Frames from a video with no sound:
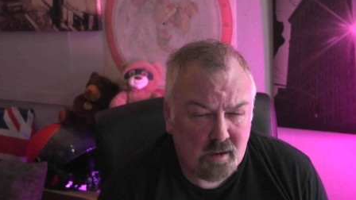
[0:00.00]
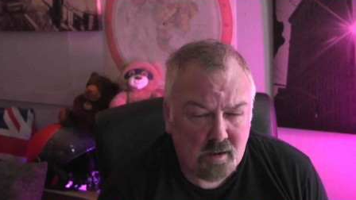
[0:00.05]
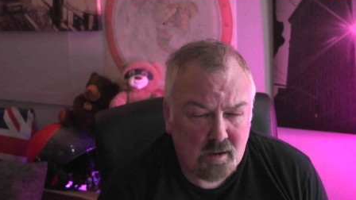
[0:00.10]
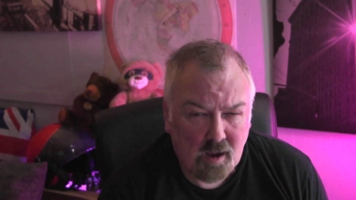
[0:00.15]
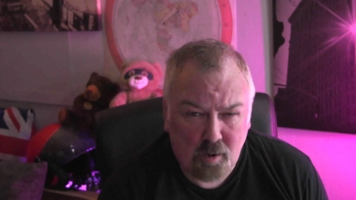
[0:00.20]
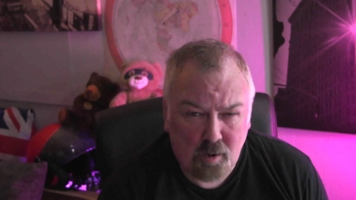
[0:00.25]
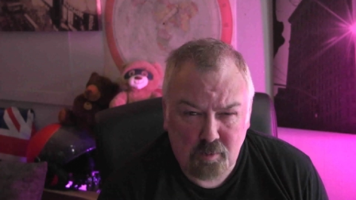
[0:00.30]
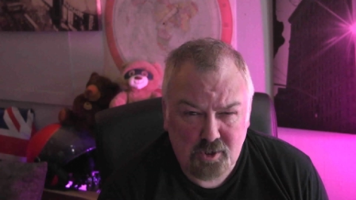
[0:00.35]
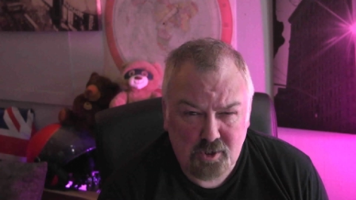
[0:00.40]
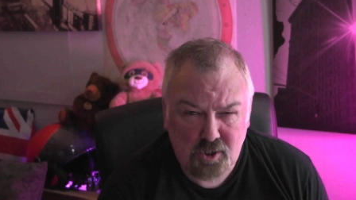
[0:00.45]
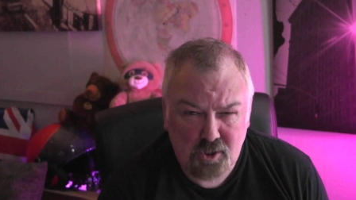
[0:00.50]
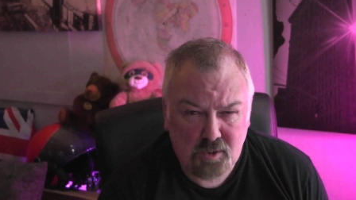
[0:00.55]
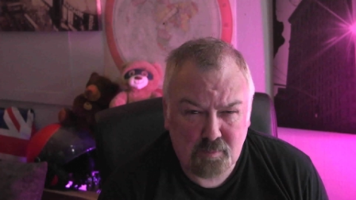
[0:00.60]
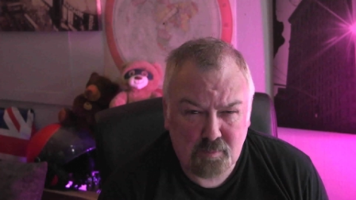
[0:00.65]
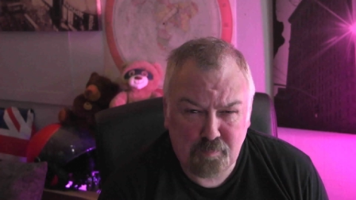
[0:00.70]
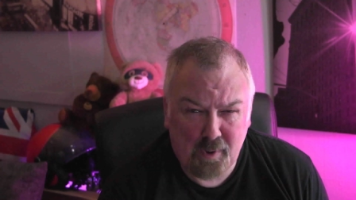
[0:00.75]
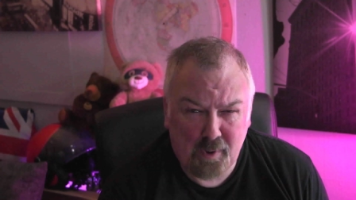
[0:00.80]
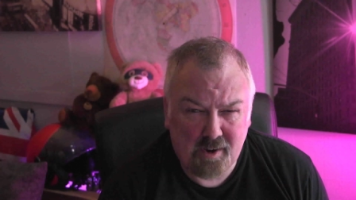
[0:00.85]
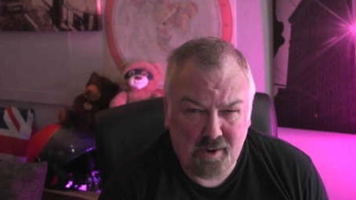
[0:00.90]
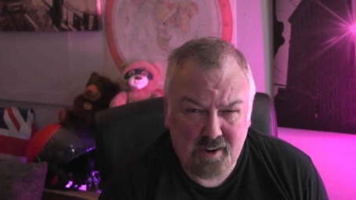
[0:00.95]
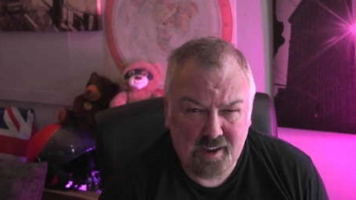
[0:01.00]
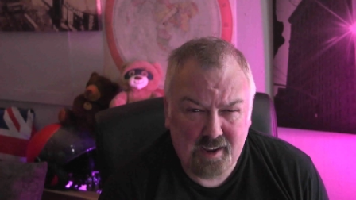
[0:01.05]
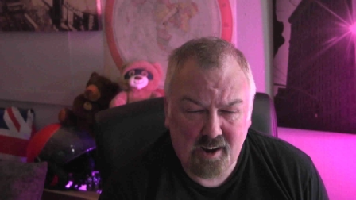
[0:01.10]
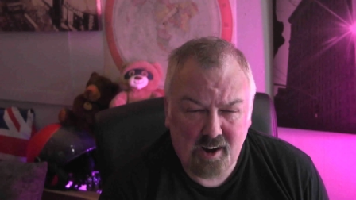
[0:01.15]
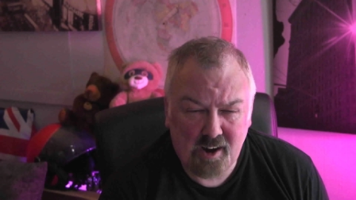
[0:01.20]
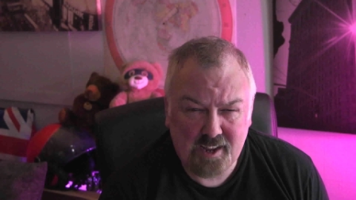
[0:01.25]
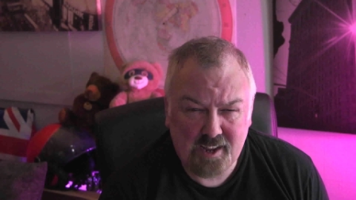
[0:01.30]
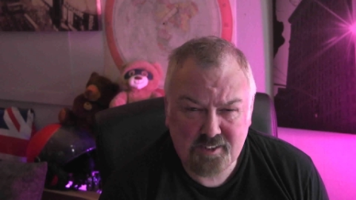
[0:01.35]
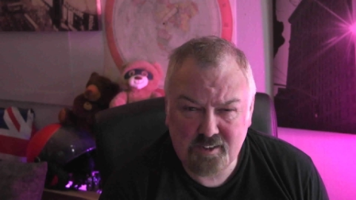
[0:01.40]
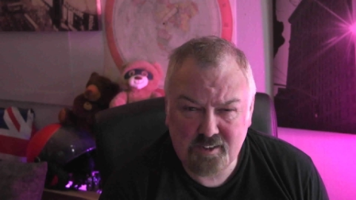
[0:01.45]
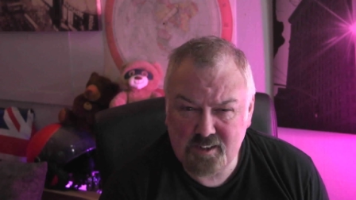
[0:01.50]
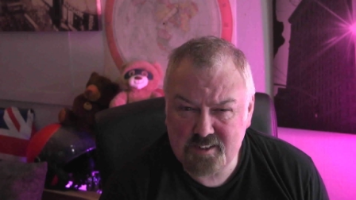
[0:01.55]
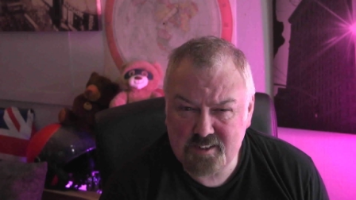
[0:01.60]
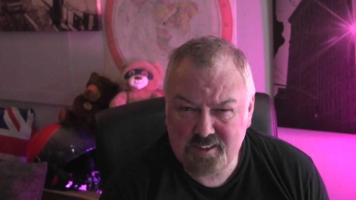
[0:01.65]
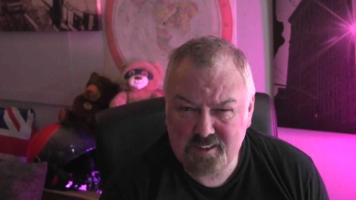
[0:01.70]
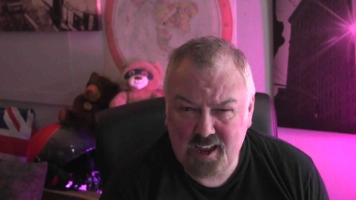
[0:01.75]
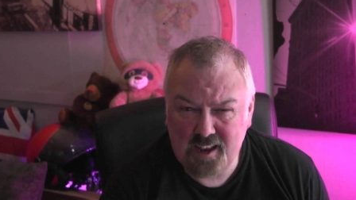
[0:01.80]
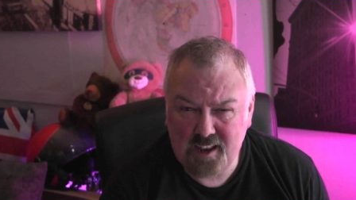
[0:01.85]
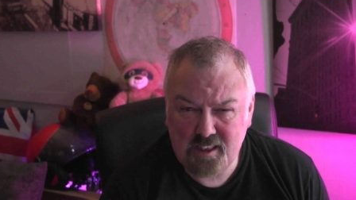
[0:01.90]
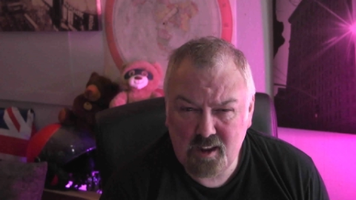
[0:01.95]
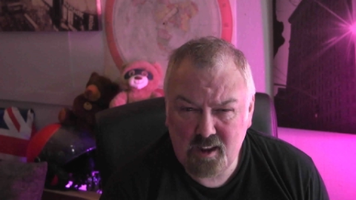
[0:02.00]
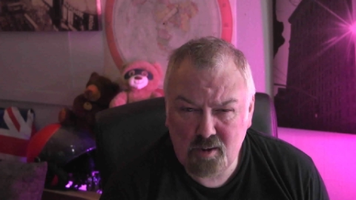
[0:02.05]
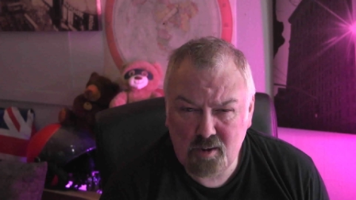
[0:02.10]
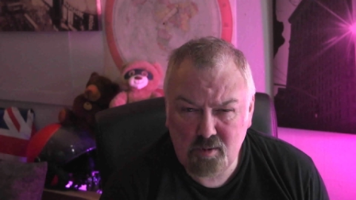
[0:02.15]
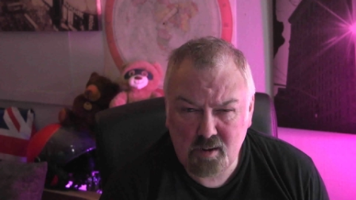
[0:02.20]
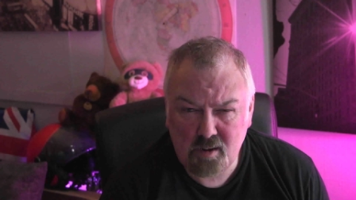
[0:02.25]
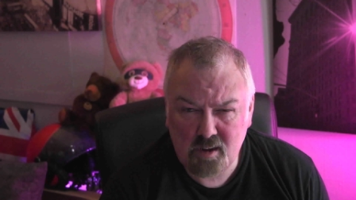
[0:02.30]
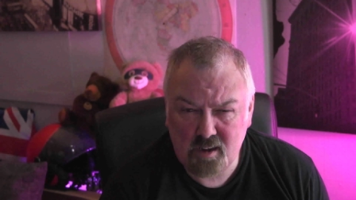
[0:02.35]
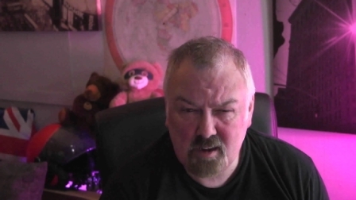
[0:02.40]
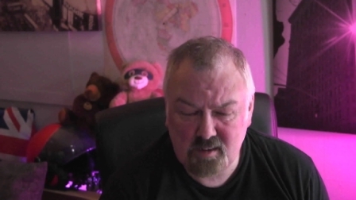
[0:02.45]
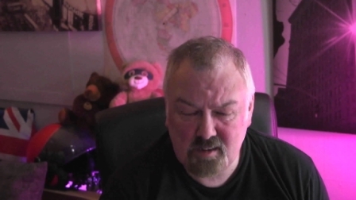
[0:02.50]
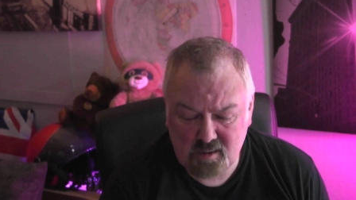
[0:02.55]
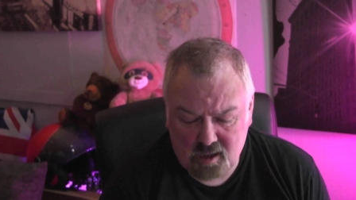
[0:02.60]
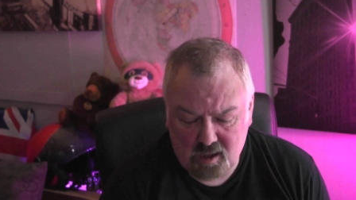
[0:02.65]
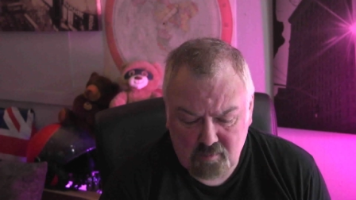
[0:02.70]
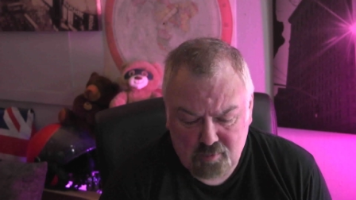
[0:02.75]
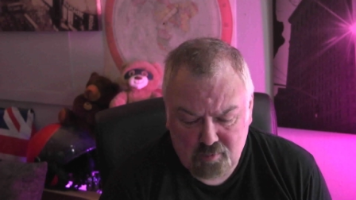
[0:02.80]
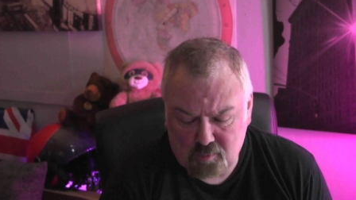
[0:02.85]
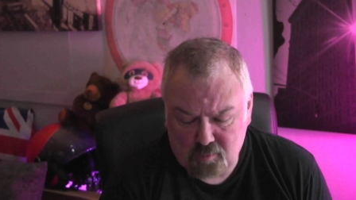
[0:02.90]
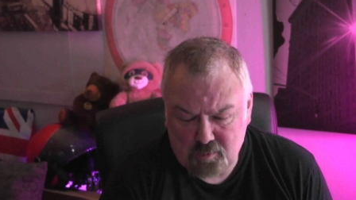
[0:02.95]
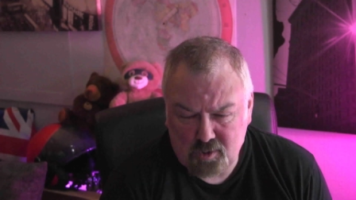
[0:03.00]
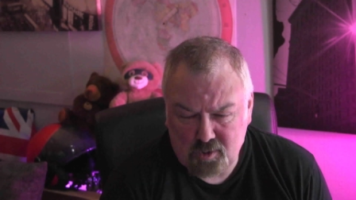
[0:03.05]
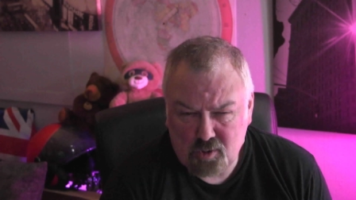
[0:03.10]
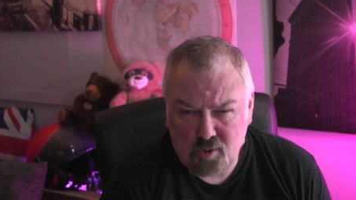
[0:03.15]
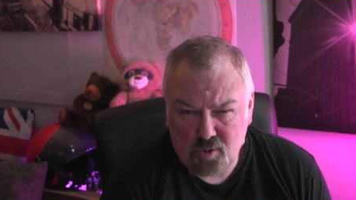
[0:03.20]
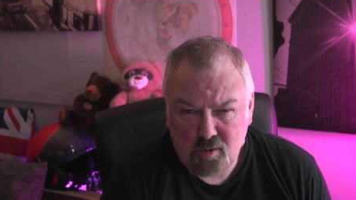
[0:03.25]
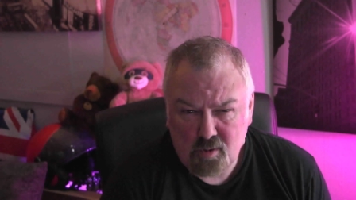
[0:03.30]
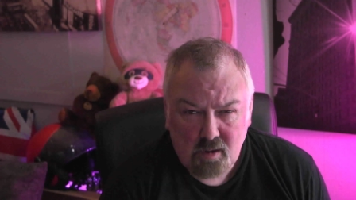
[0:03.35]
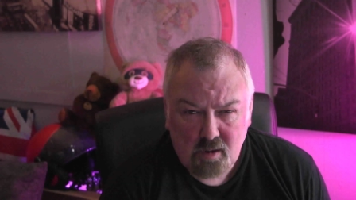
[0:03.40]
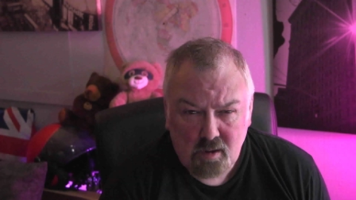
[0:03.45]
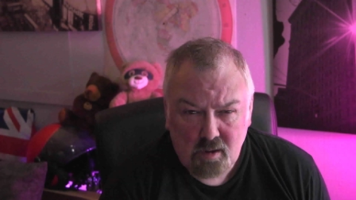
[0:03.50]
are we just burying our heads in the sand now? Is that what we do?